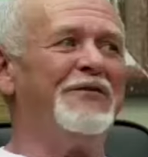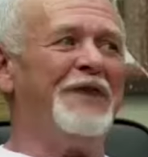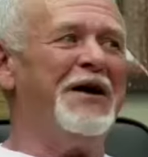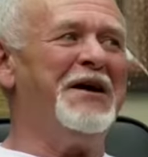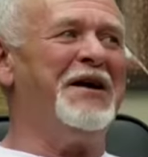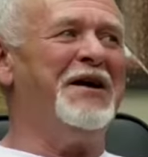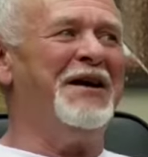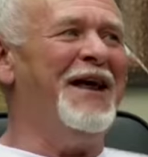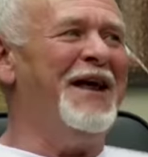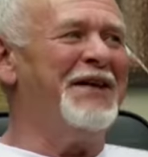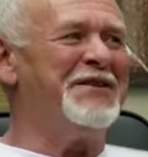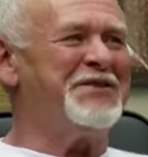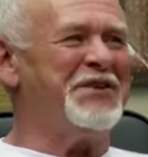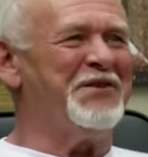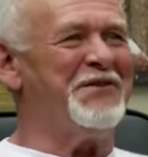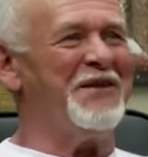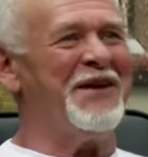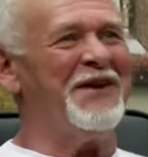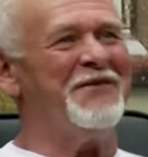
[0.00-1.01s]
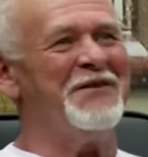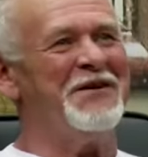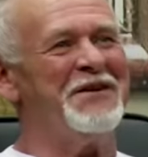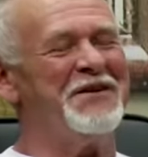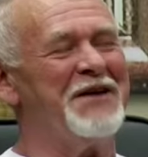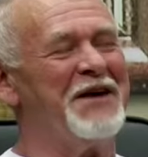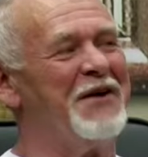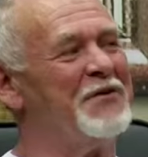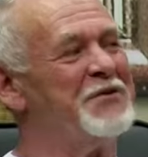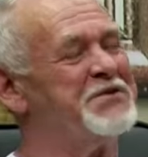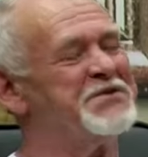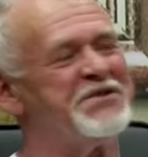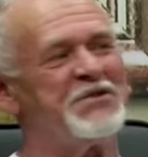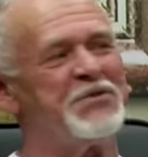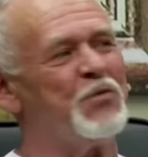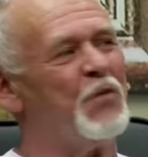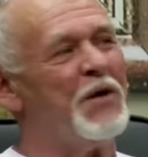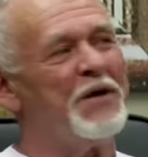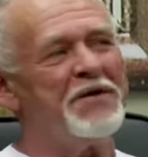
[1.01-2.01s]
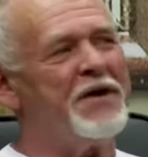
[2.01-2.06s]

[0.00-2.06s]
I can answer that right now. It's just one